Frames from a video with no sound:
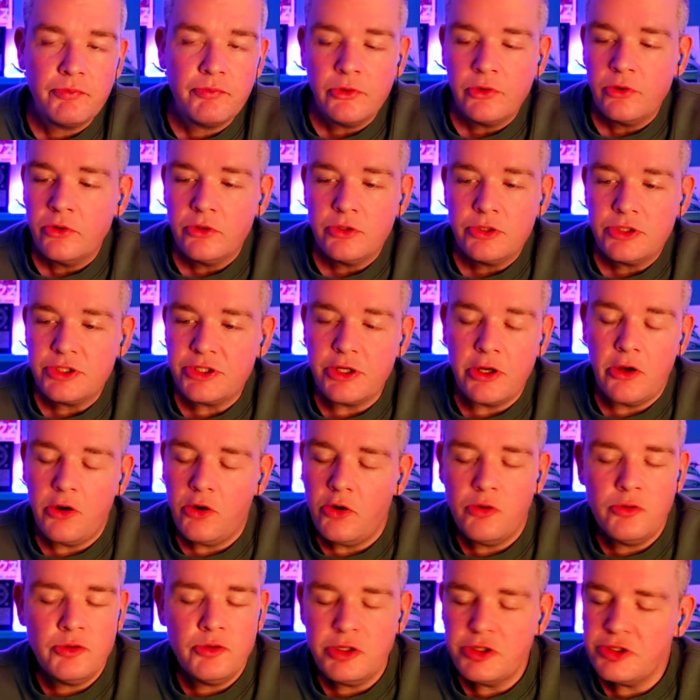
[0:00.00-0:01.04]

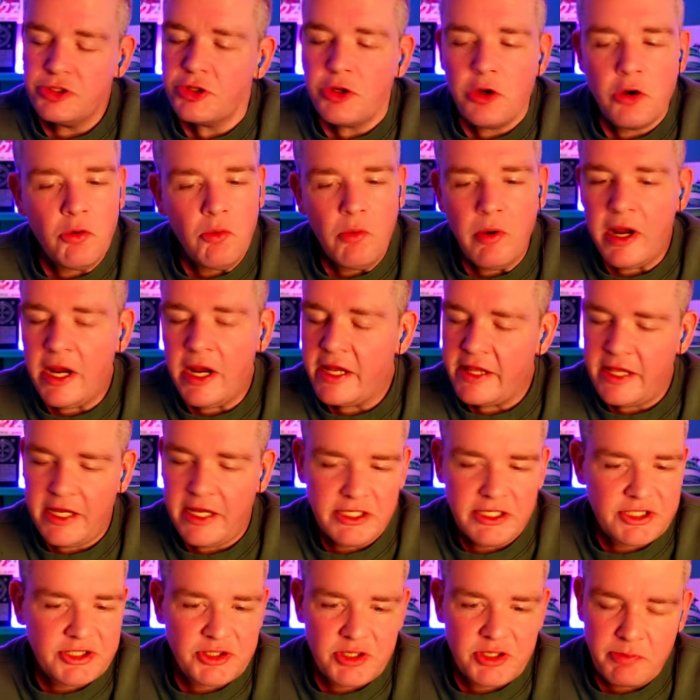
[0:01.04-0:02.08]
So there's no way they can
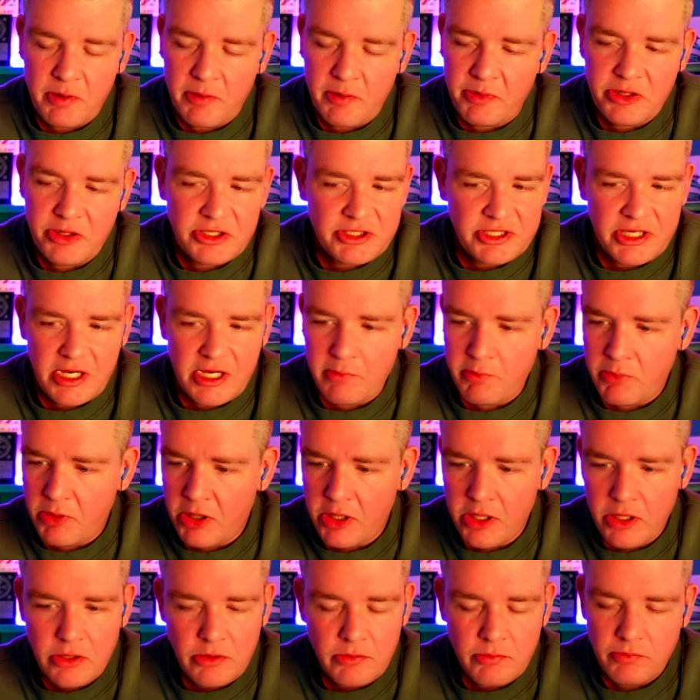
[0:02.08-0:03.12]
sleep up in the same
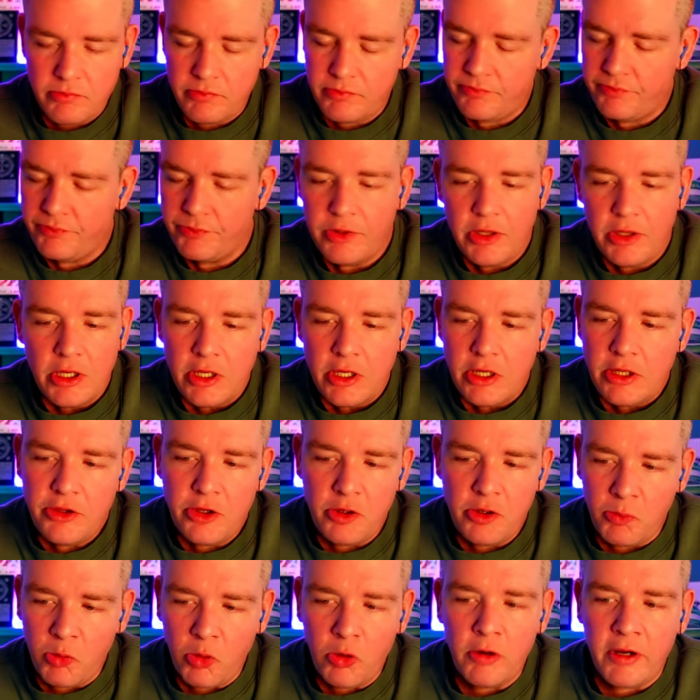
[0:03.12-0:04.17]
bed. They're
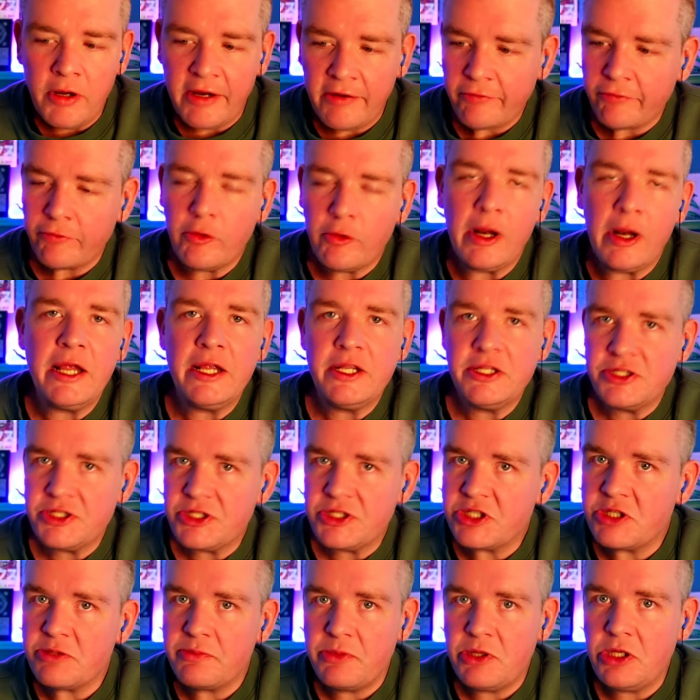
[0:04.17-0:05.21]
more like friends
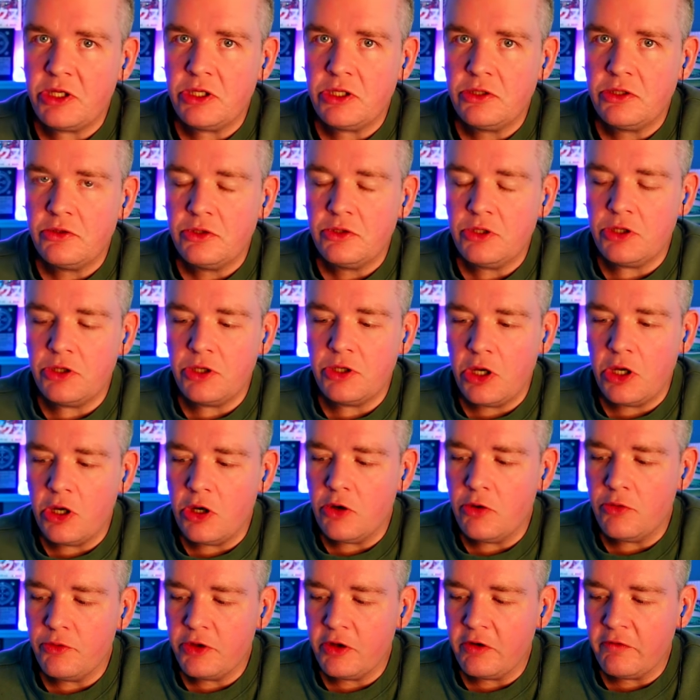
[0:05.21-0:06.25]
to me. You
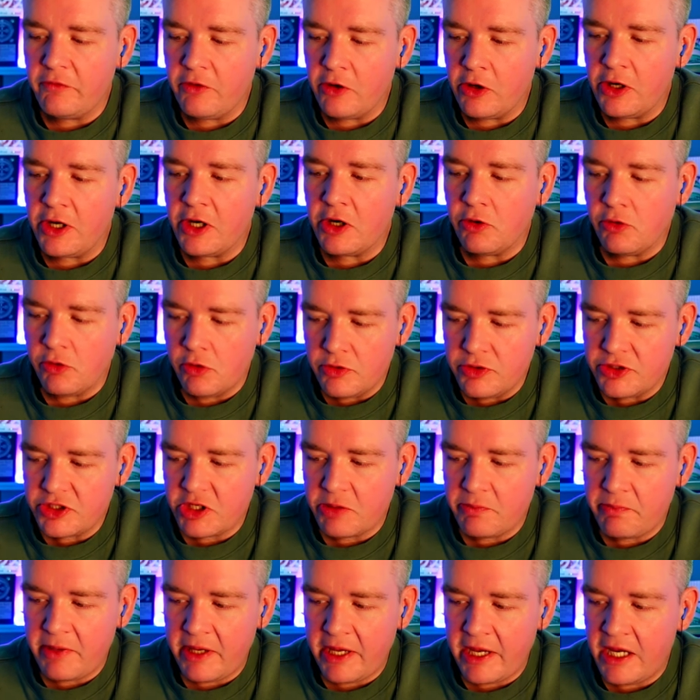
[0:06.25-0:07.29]
know, they're very close
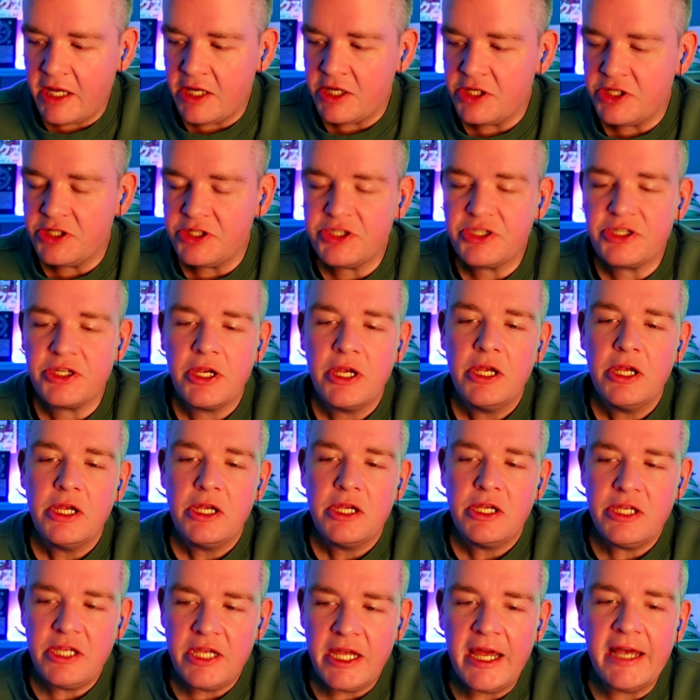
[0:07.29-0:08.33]
companions.
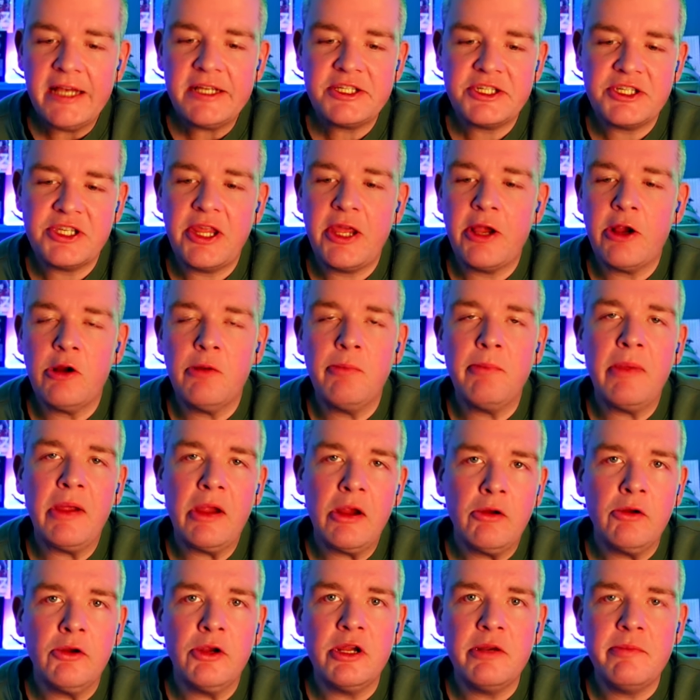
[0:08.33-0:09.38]
Yes, they are
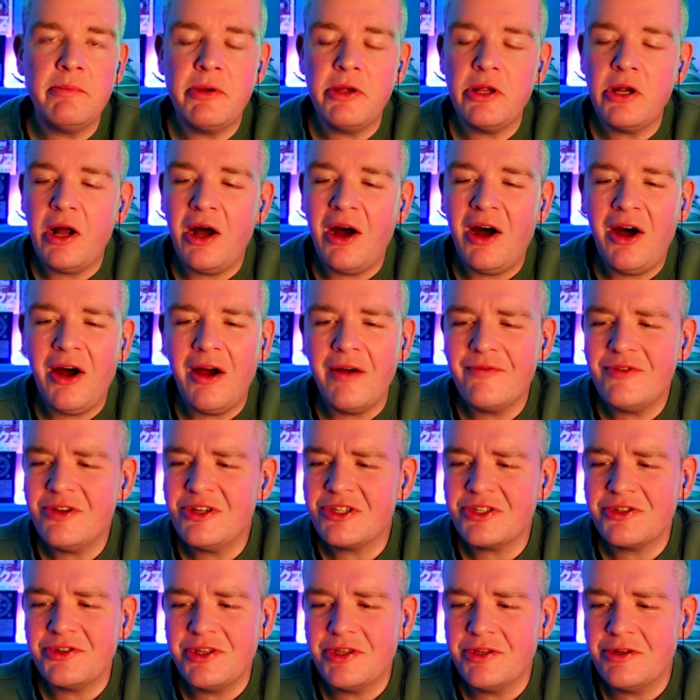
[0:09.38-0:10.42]
married, but
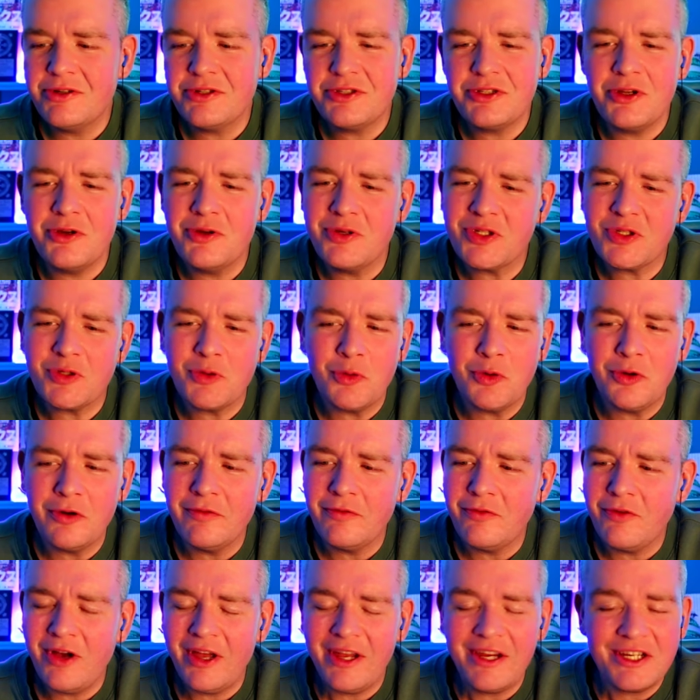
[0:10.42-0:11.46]
obviously there's no sort of,
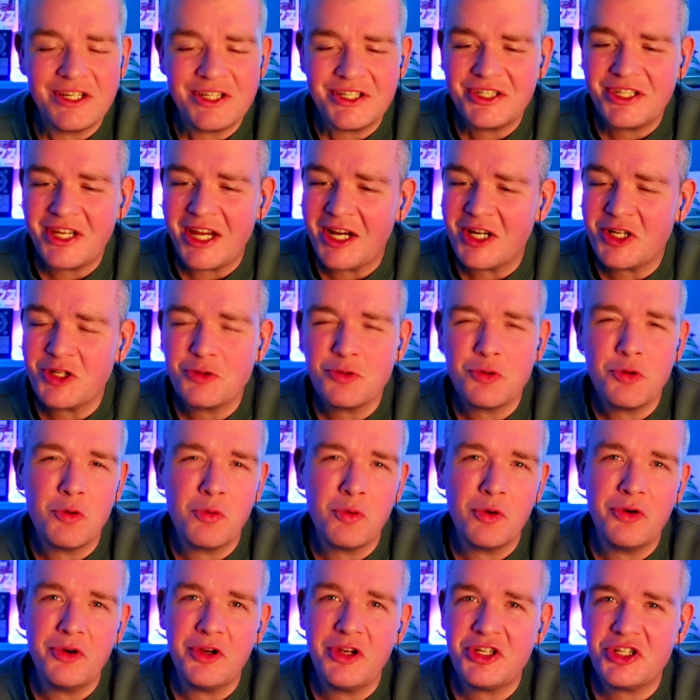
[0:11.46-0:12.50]
like, sexual
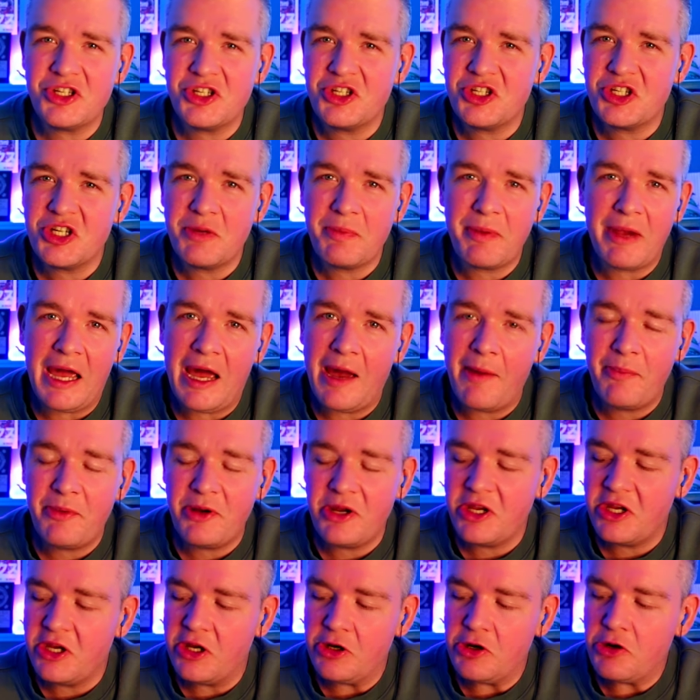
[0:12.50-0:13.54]
relationship happening
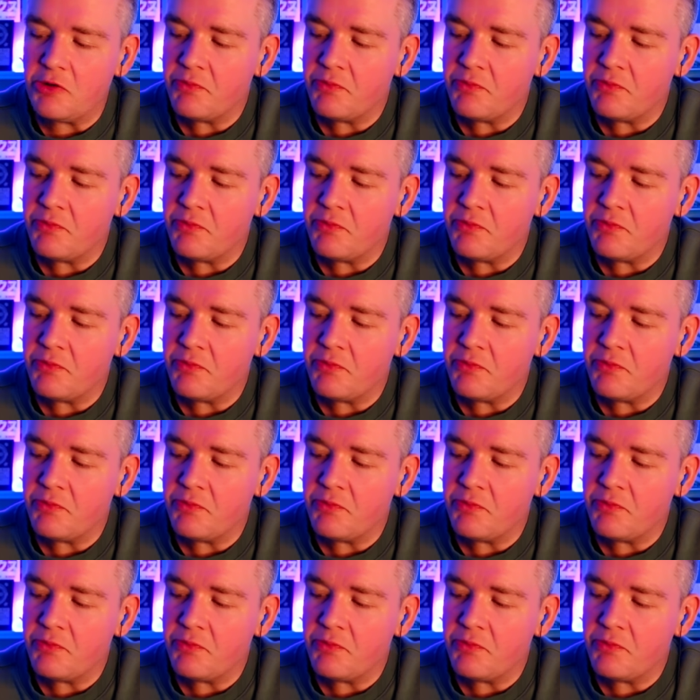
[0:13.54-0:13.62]
here.